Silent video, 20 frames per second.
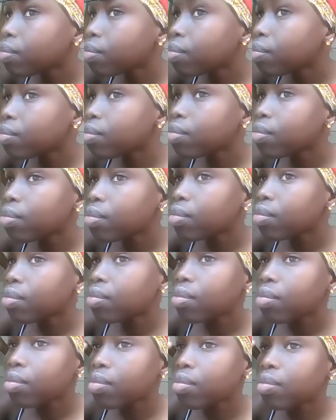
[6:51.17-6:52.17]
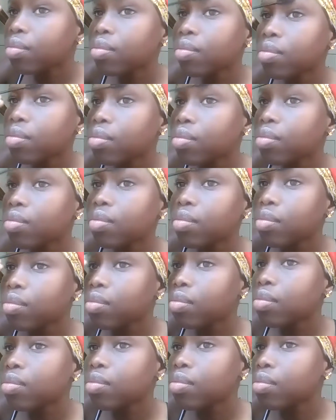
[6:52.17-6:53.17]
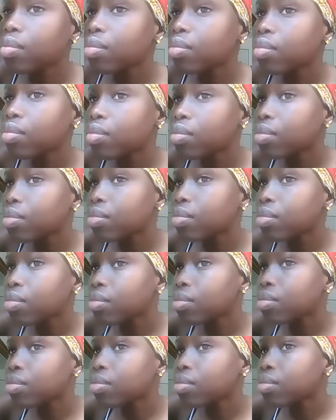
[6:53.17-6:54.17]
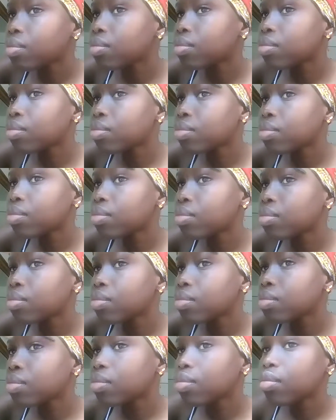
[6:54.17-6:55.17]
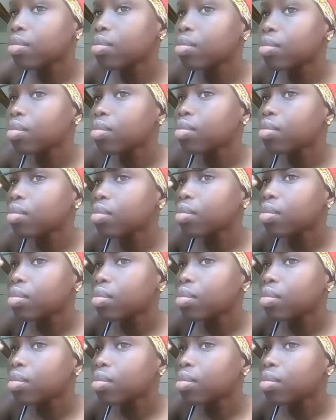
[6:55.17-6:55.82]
(silence)